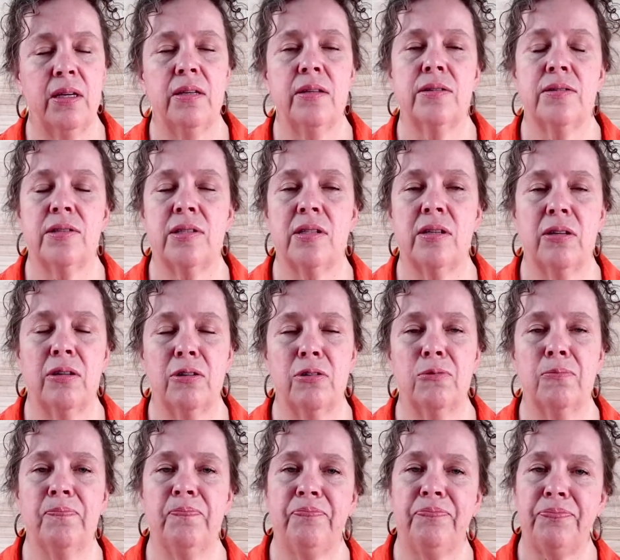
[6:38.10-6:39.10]

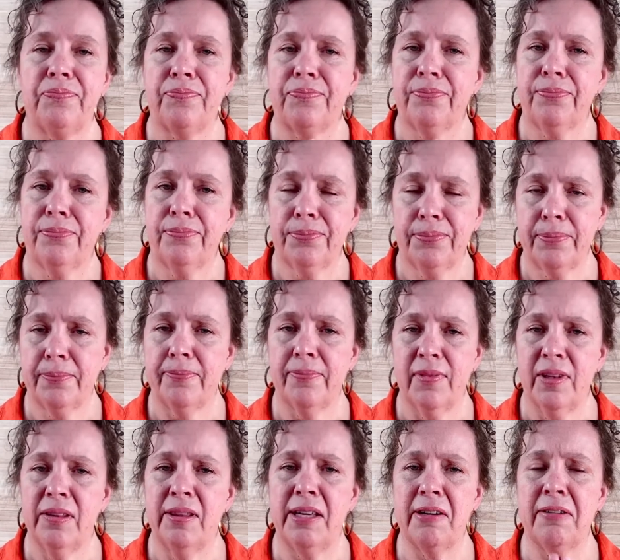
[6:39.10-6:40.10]
So
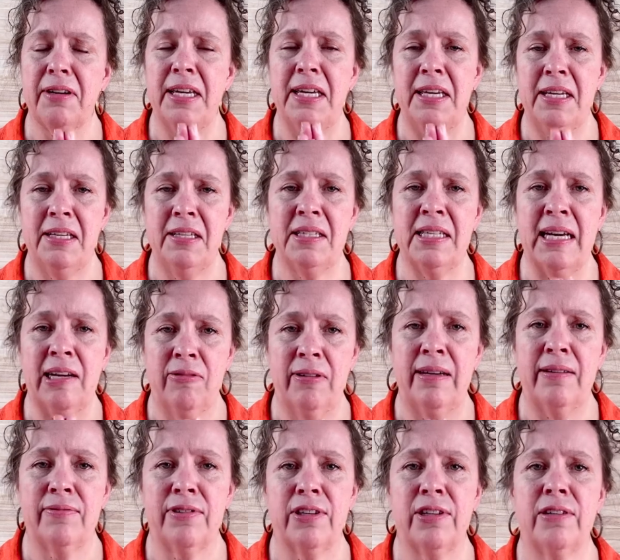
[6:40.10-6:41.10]
there is,
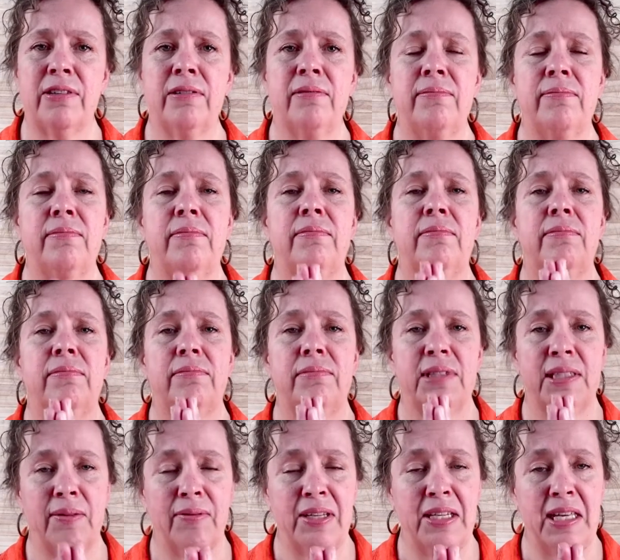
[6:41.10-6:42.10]
however,
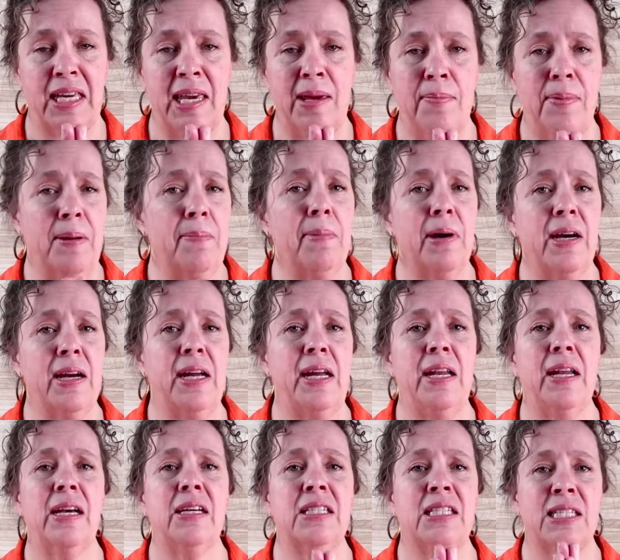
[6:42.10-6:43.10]
something to keep in mind,
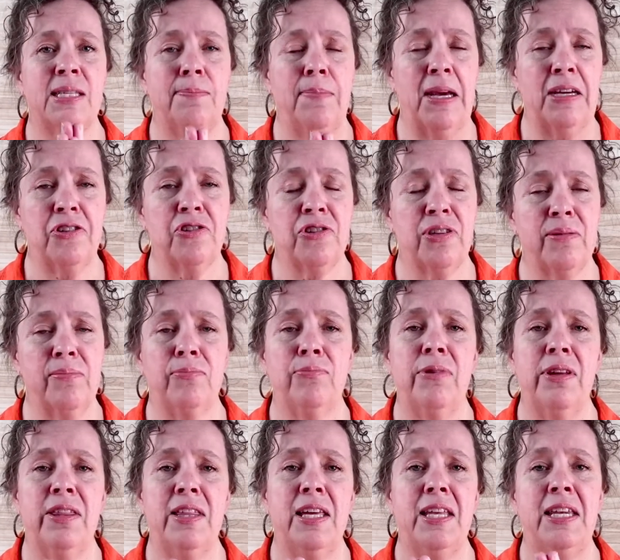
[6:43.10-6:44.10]
a spectrum
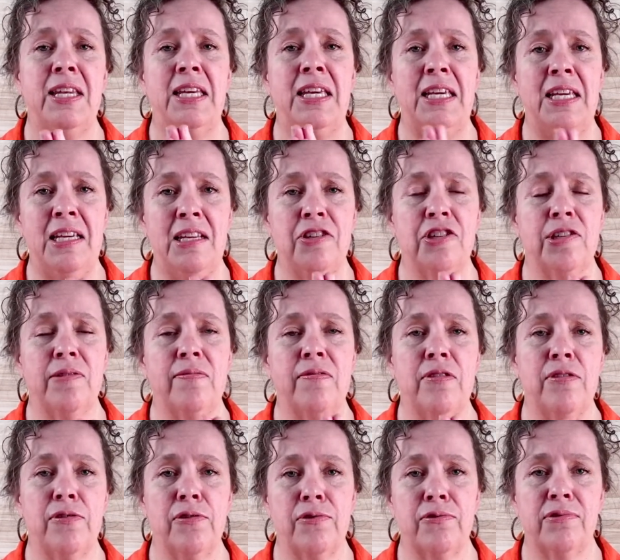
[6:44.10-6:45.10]
within each of
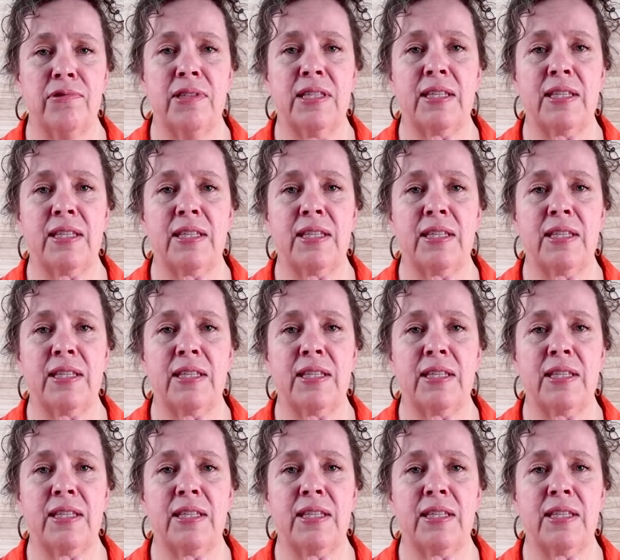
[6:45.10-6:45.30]
those